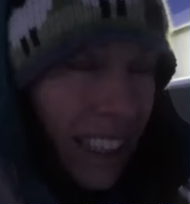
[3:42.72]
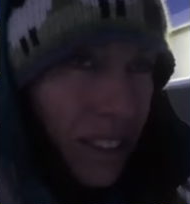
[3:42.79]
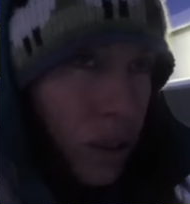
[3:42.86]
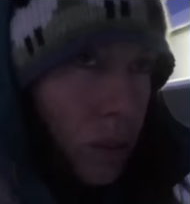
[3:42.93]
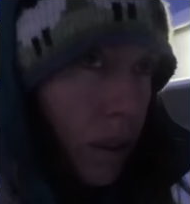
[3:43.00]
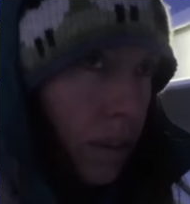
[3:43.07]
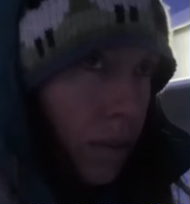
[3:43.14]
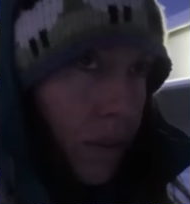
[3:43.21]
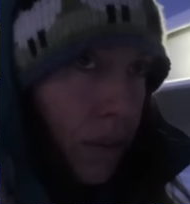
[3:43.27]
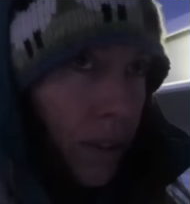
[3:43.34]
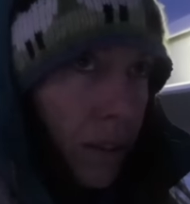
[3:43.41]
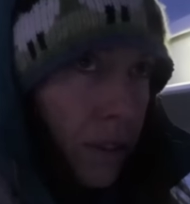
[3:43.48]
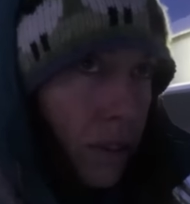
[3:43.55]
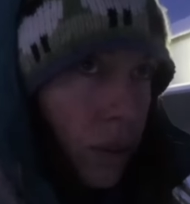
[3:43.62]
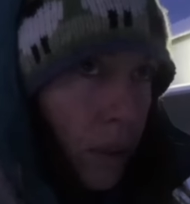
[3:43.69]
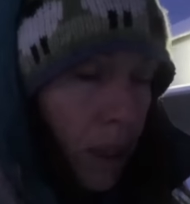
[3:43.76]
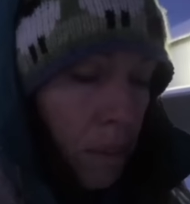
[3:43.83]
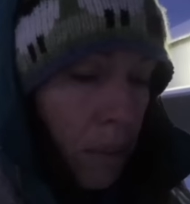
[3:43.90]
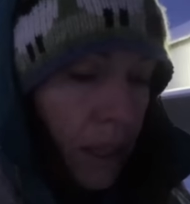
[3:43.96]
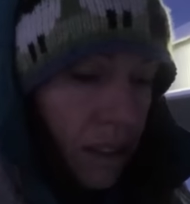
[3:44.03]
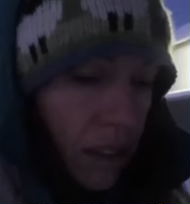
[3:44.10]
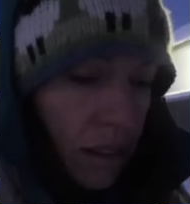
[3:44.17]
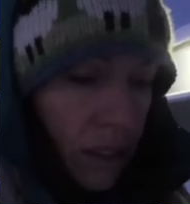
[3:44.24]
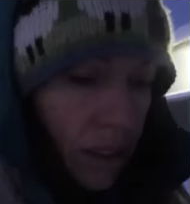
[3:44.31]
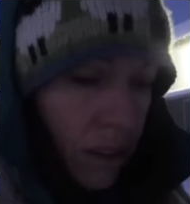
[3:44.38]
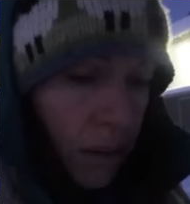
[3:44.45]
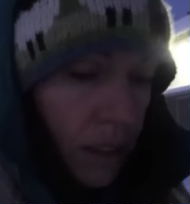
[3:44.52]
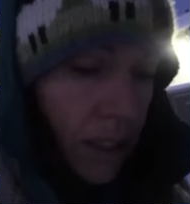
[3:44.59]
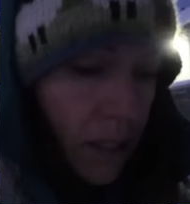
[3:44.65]
I'm sort of doing a mental
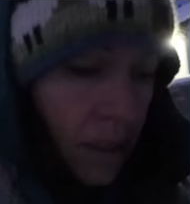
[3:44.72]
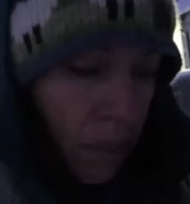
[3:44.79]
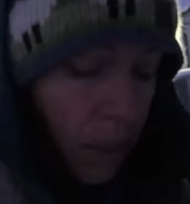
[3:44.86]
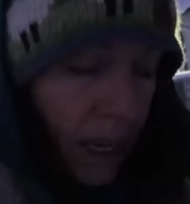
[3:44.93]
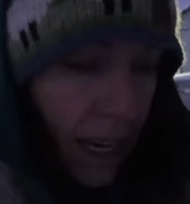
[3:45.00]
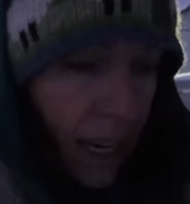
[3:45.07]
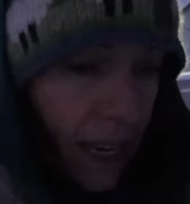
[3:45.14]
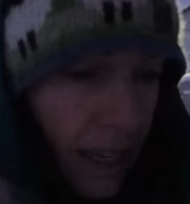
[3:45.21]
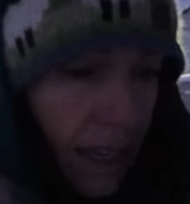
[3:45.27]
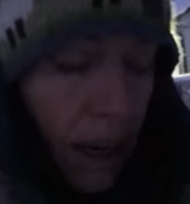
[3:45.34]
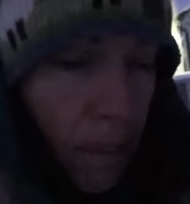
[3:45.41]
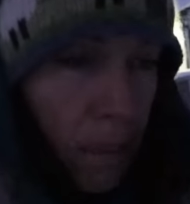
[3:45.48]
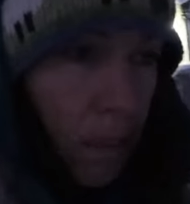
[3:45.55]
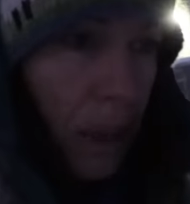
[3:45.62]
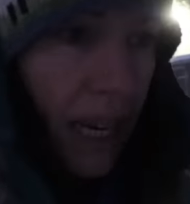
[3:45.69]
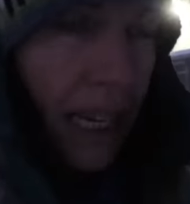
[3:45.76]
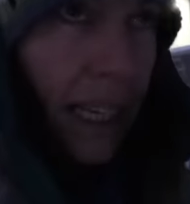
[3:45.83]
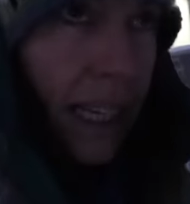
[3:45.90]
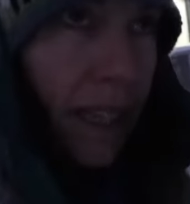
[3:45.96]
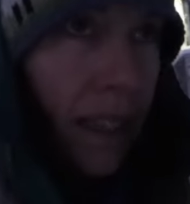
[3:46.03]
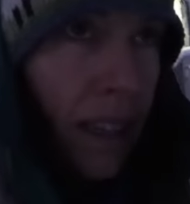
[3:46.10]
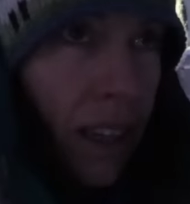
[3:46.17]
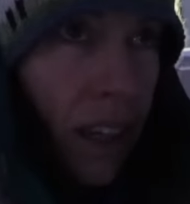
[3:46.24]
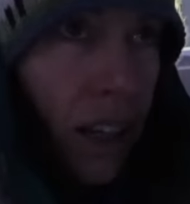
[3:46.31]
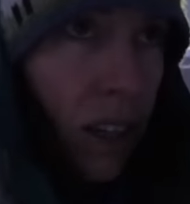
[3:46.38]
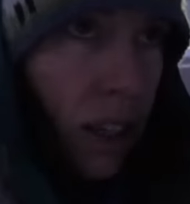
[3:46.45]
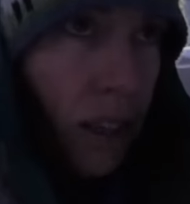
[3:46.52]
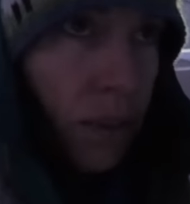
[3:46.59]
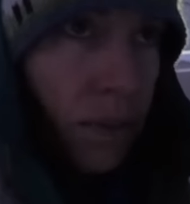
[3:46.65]
to-do list in my head. I might
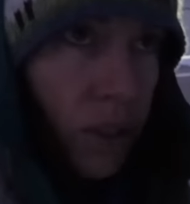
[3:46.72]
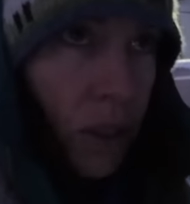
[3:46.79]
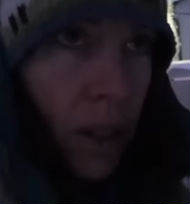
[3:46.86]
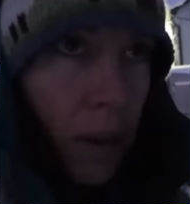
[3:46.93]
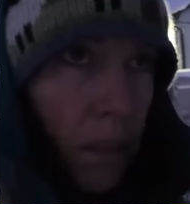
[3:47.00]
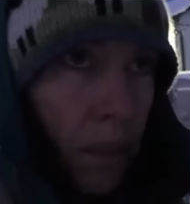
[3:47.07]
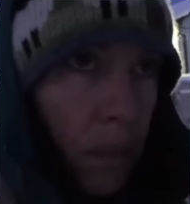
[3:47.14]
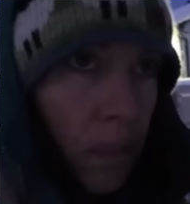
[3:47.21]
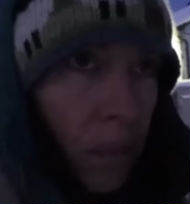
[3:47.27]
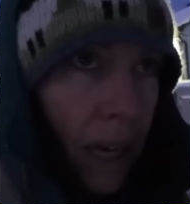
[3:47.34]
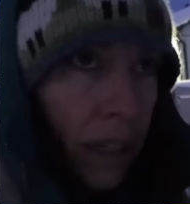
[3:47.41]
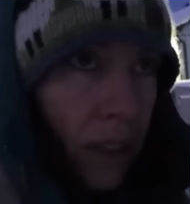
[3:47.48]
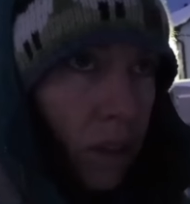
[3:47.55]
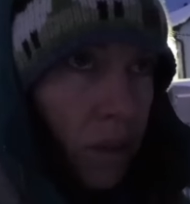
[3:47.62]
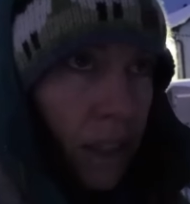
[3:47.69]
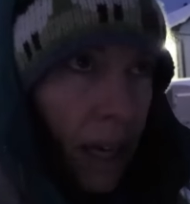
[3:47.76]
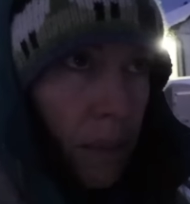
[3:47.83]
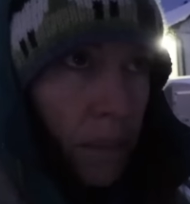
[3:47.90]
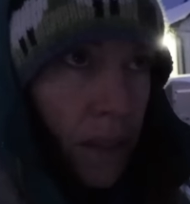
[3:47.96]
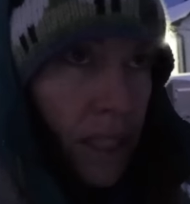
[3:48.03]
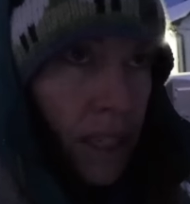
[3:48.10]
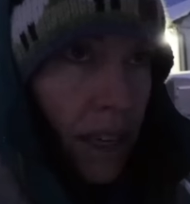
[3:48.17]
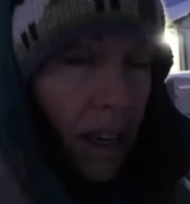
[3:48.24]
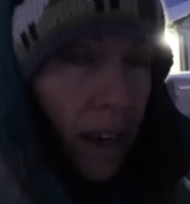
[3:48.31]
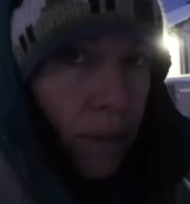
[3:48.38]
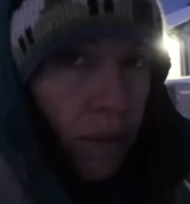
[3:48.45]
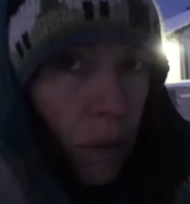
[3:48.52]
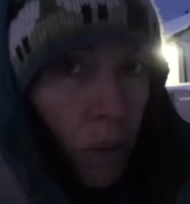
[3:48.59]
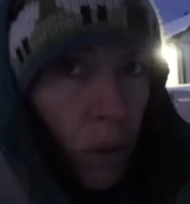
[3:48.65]
hoof trim my ewe lambs today
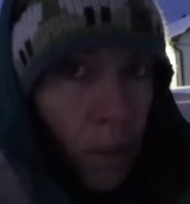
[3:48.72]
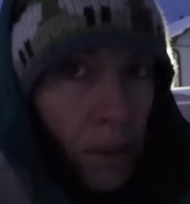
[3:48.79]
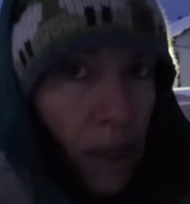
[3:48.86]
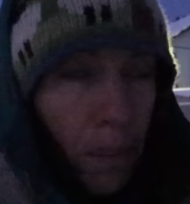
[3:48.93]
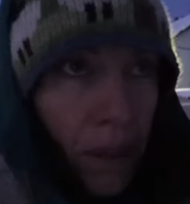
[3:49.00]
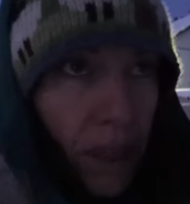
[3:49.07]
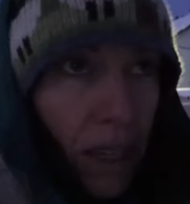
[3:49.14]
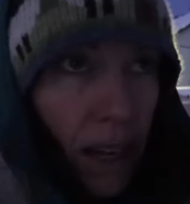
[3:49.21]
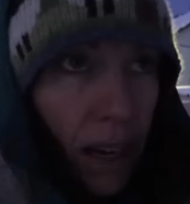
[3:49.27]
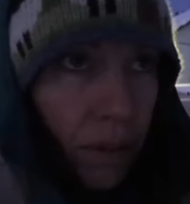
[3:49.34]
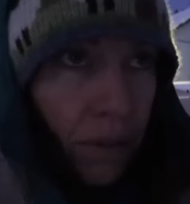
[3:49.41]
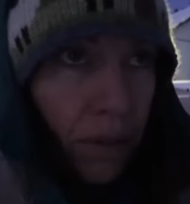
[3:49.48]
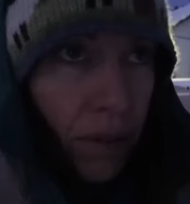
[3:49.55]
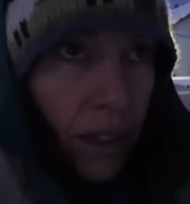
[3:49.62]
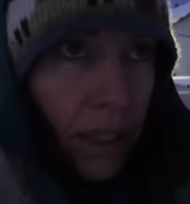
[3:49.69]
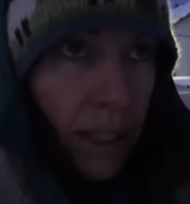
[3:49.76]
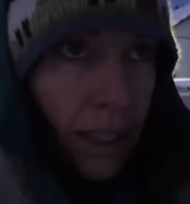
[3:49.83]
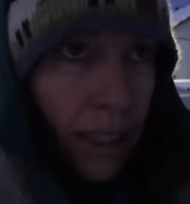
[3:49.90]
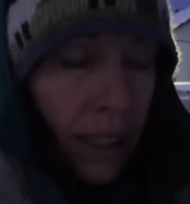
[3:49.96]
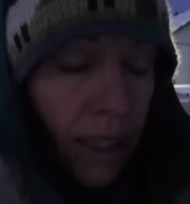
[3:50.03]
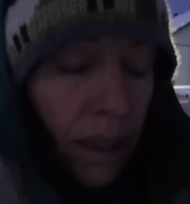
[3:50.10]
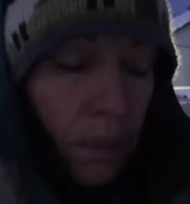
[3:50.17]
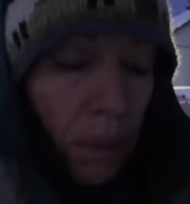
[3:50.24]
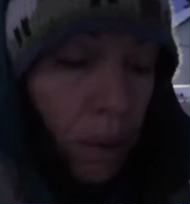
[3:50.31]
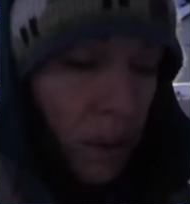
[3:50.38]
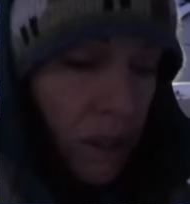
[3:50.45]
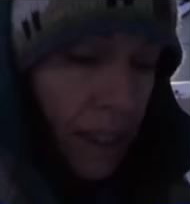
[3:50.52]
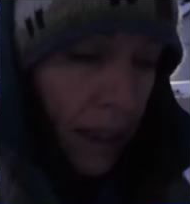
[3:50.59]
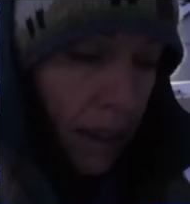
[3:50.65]
if it warms up enough, but
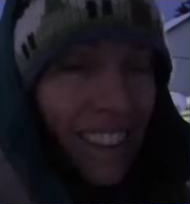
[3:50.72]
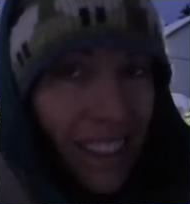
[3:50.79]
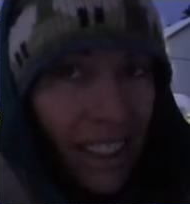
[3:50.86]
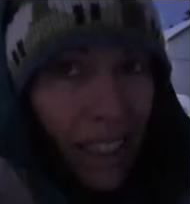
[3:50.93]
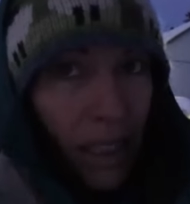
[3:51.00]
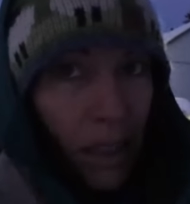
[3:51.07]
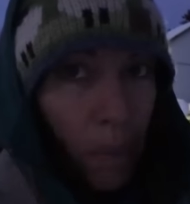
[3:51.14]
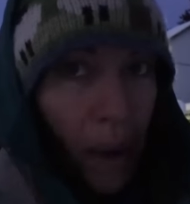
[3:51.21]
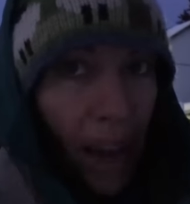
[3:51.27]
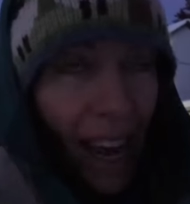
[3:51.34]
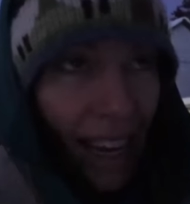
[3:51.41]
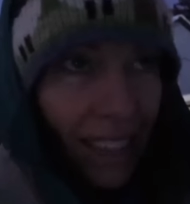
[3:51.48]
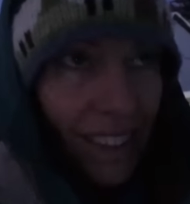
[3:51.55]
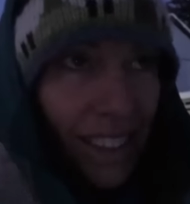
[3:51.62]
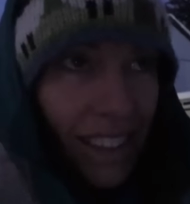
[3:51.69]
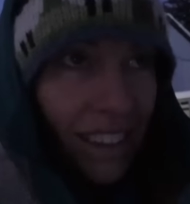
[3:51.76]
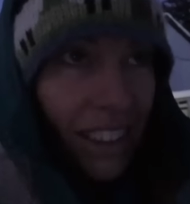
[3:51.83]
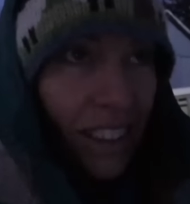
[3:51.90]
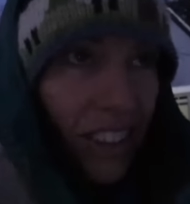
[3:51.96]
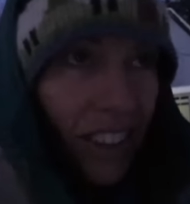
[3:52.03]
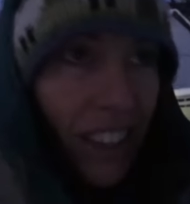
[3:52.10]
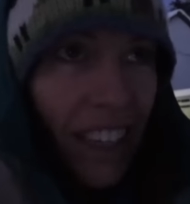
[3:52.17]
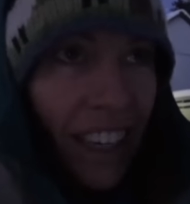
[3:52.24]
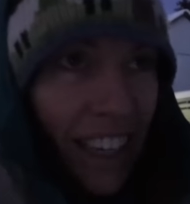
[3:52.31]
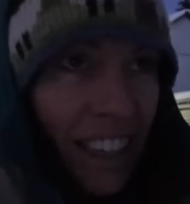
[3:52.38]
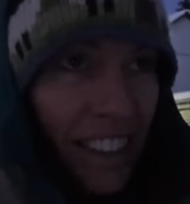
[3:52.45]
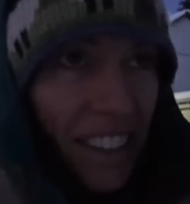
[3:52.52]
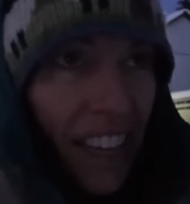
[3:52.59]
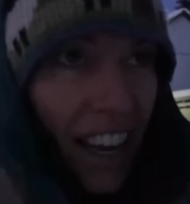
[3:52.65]
we'll see. Sandy's back is a little
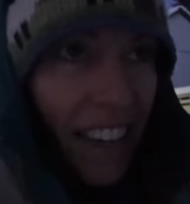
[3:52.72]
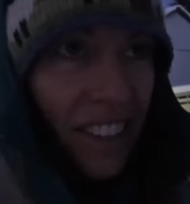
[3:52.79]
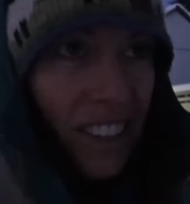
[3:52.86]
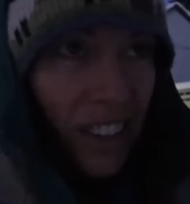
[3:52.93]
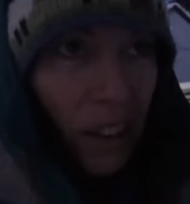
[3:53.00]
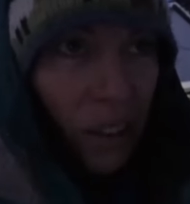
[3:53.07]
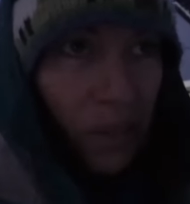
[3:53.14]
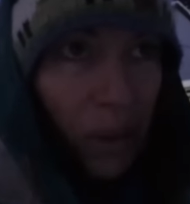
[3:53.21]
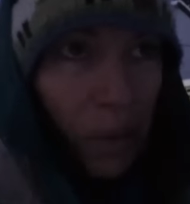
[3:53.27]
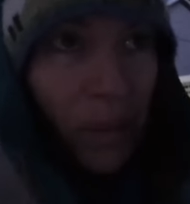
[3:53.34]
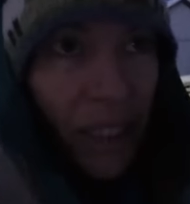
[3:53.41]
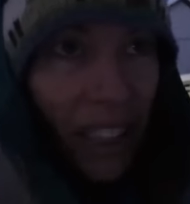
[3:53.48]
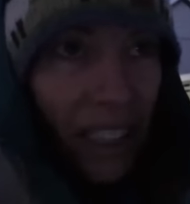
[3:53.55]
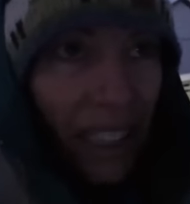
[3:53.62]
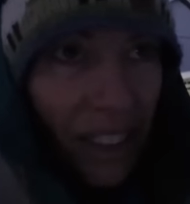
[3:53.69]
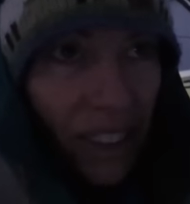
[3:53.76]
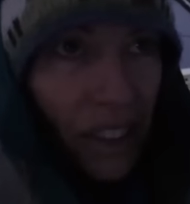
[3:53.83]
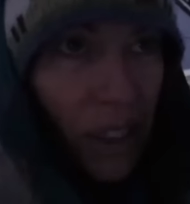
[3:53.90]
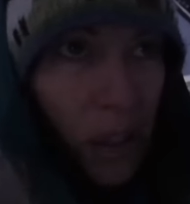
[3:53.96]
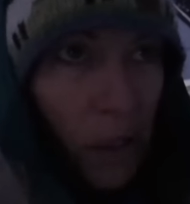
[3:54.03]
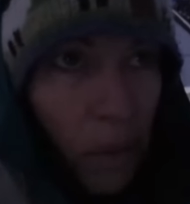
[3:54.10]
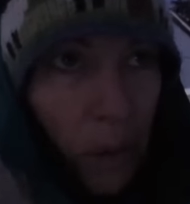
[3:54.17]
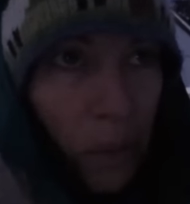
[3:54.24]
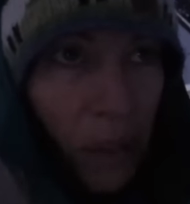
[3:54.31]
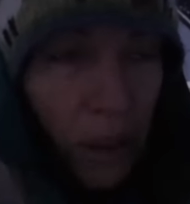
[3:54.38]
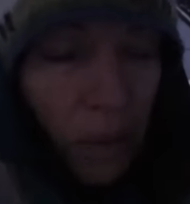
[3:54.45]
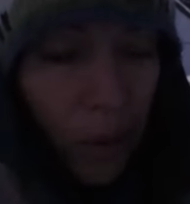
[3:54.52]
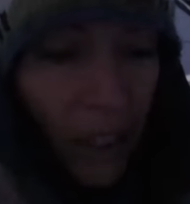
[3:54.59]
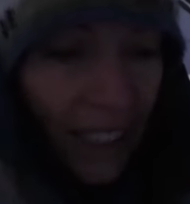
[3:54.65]
tender from the
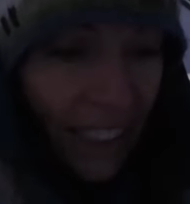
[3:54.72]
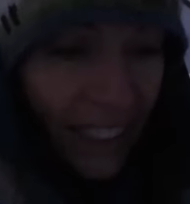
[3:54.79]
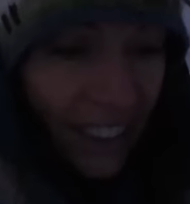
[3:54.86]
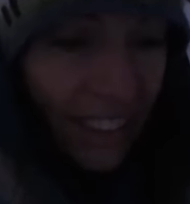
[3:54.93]
snowmobile running